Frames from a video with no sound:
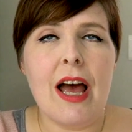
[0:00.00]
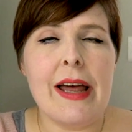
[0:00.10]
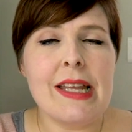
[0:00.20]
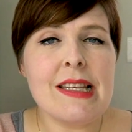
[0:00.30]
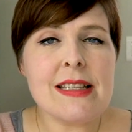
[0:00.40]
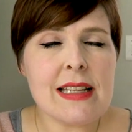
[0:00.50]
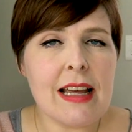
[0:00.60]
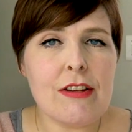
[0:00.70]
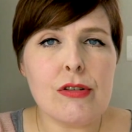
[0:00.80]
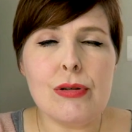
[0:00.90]
And at this
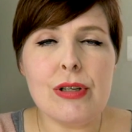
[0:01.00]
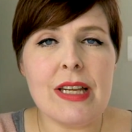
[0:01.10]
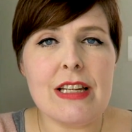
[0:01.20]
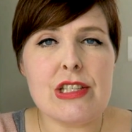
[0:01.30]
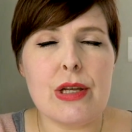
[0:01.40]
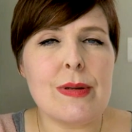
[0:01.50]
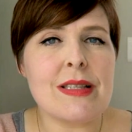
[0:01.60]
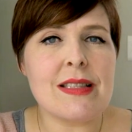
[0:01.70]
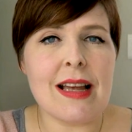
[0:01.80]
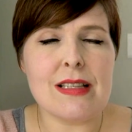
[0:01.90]
stage, all you need to do
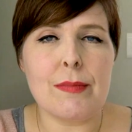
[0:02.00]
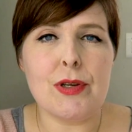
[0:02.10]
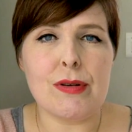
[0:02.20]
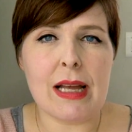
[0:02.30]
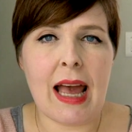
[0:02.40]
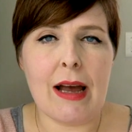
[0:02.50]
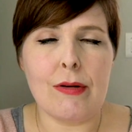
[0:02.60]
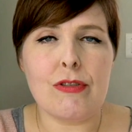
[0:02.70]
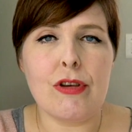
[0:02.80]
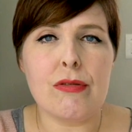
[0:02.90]
is set up your
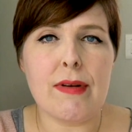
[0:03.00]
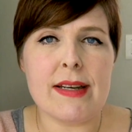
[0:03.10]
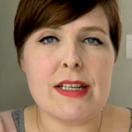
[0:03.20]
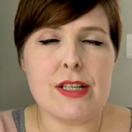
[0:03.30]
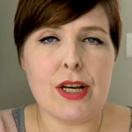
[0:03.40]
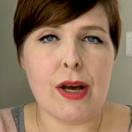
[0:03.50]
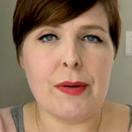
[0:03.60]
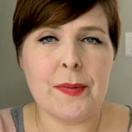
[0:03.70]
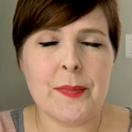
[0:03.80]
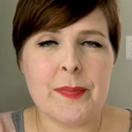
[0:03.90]
account so you're ready to go.